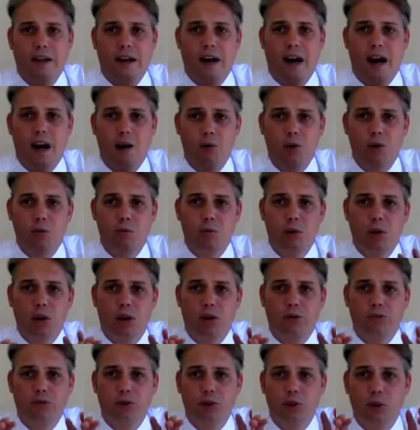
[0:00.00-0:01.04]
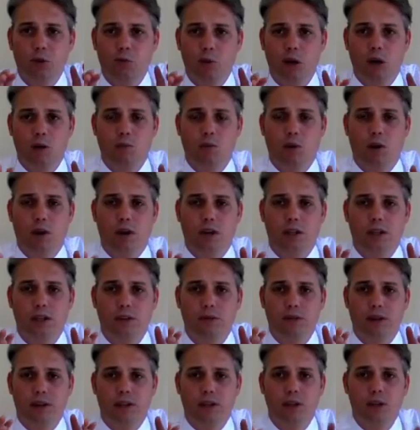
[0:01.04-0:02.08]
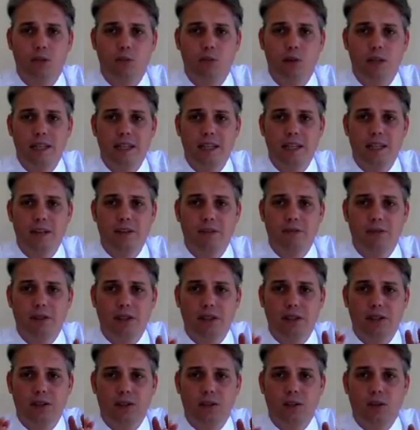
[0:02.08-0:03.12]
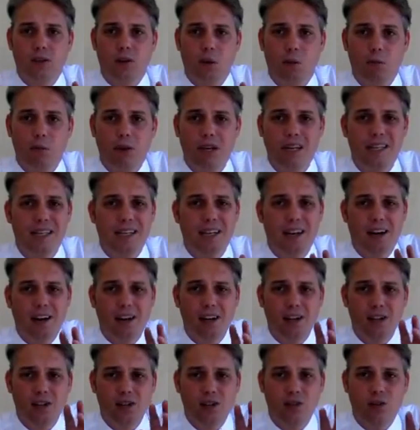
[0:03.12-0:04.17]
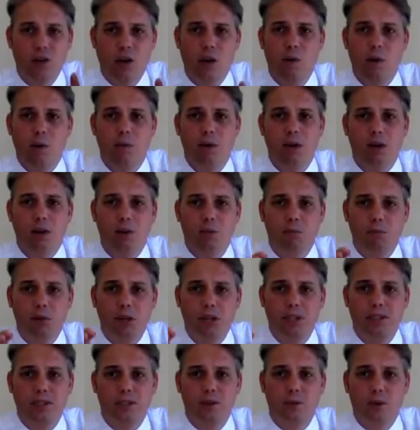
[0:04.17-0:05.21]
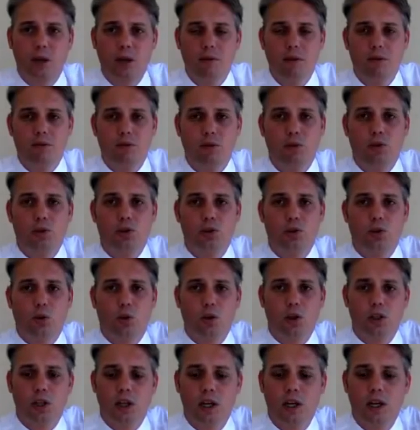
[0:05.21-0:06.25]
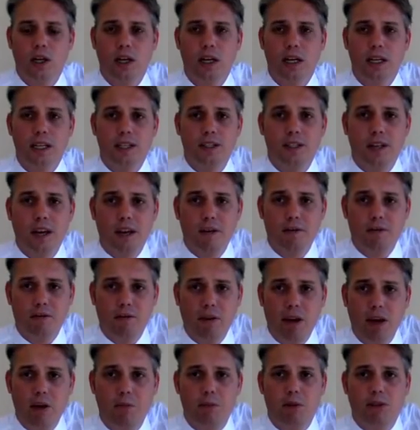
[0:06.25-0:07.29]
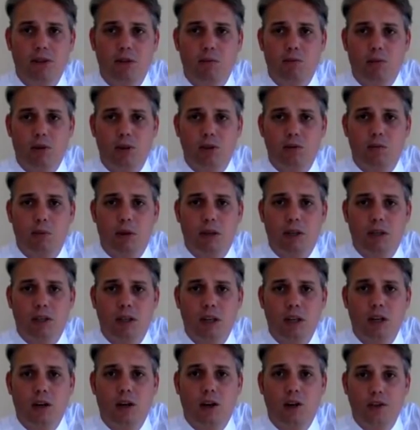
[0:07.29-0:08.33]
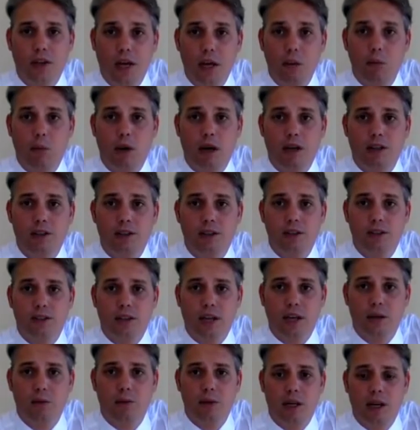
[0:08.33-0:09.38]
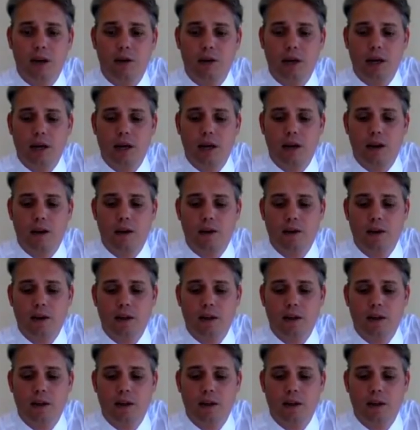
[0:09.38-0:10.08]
I wouldn't be offering you my product if I didn't believe that it could compete, and I'll let you know where we compete and where we fall short. Is that fair, Mr. Prospect? On that basis, can we go ahead?